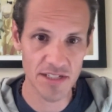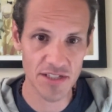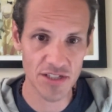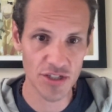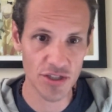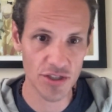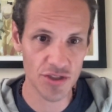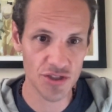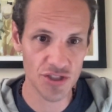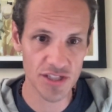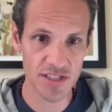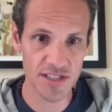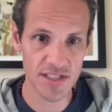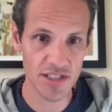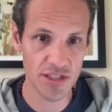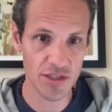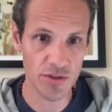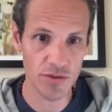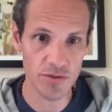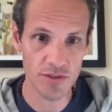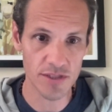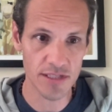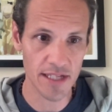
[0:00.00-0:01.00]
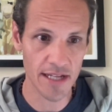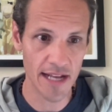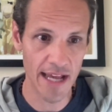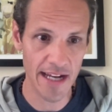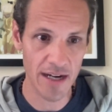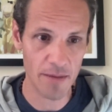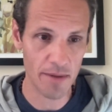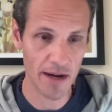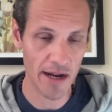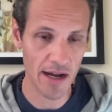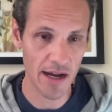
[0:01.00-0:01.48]
it's good just to use an
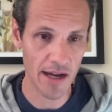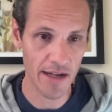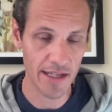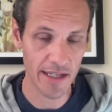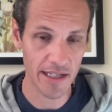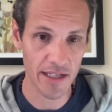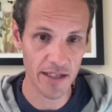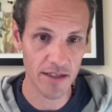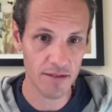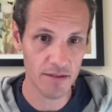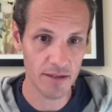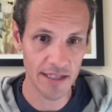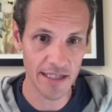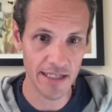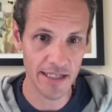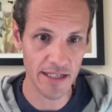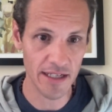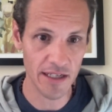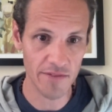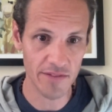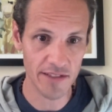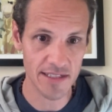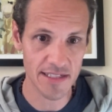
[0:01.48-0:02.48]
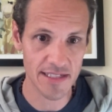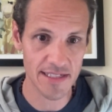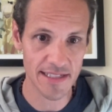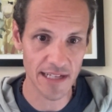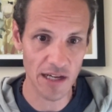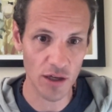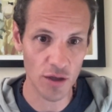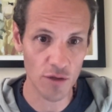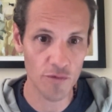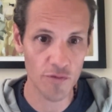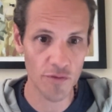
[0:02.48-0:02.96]
antibiotic in and of
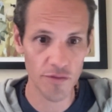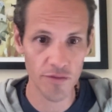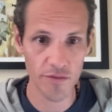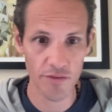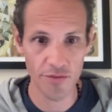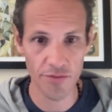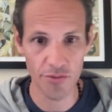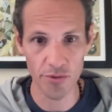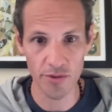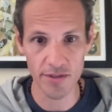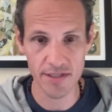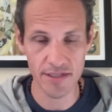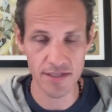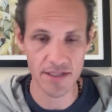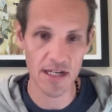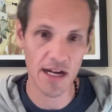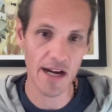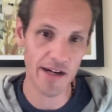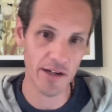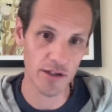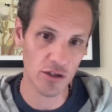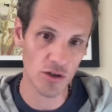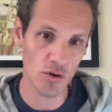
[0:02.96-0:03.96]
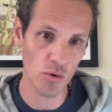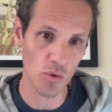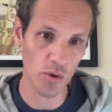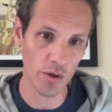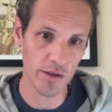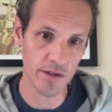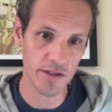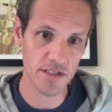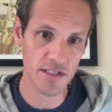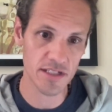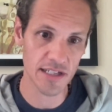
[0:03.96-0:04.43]
itself through its entire
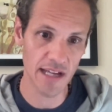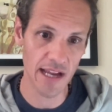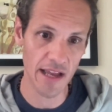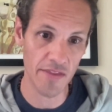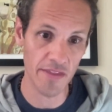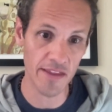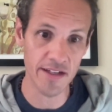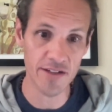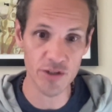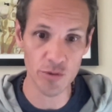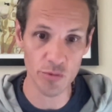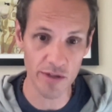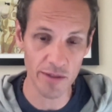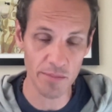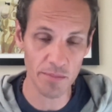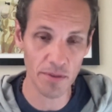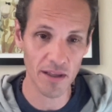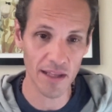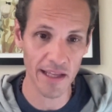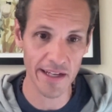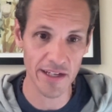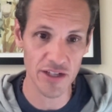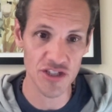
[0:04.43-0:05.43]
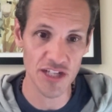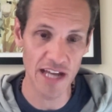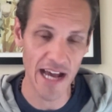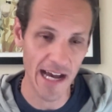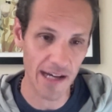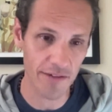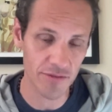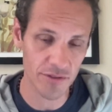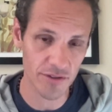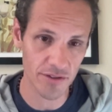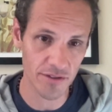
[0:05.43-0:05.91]
course and then to replenish
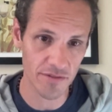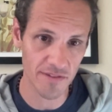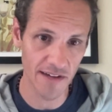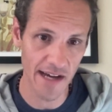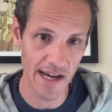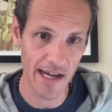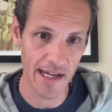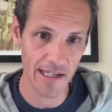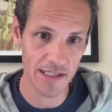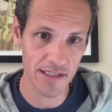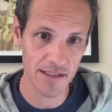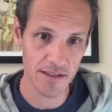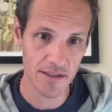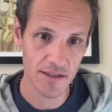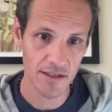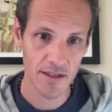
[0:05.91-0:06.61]
after the fact.